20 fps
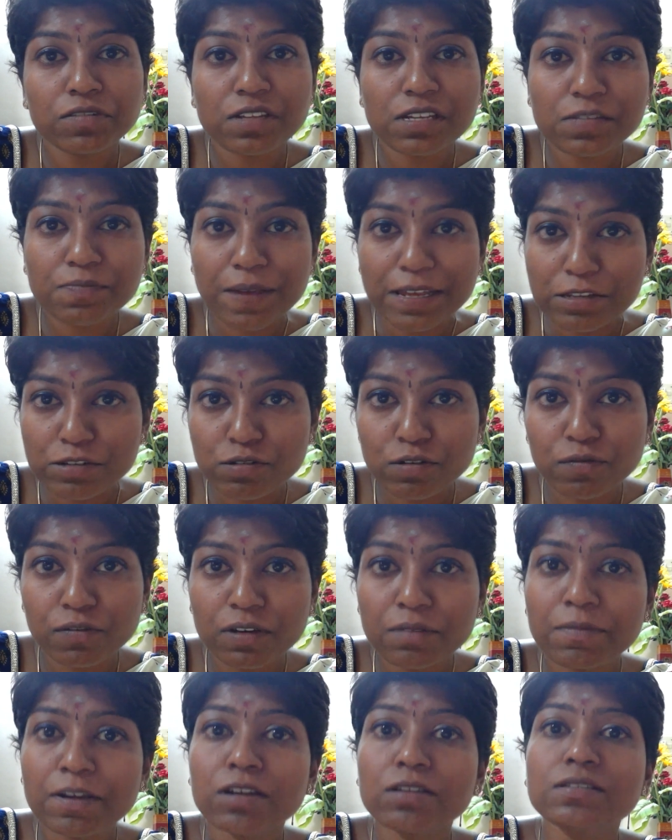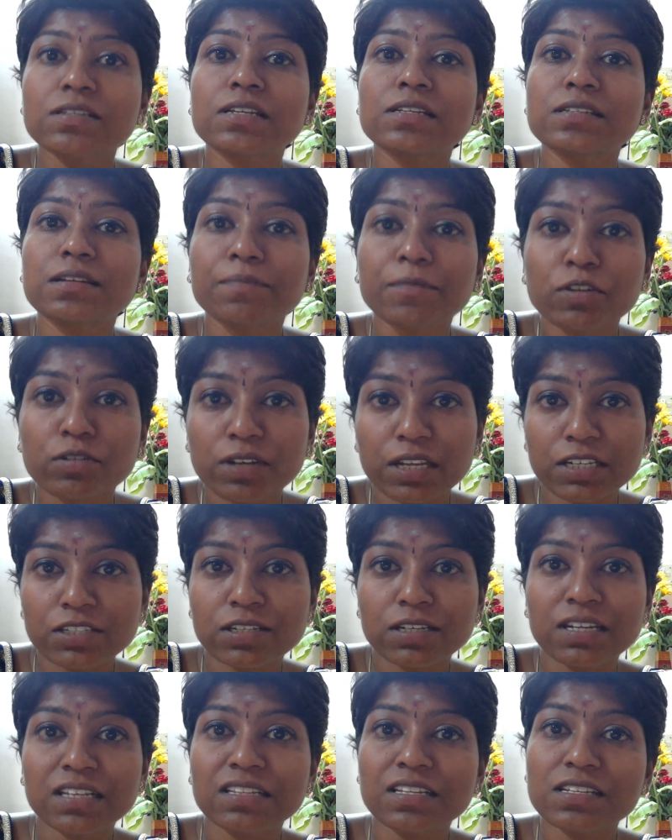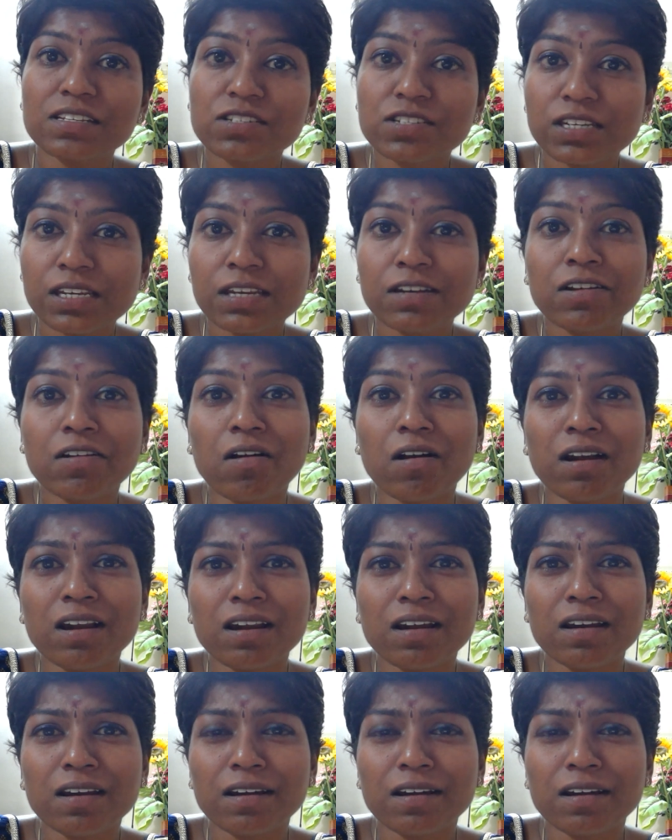of this bestrophin because there is a mutation in this gene called,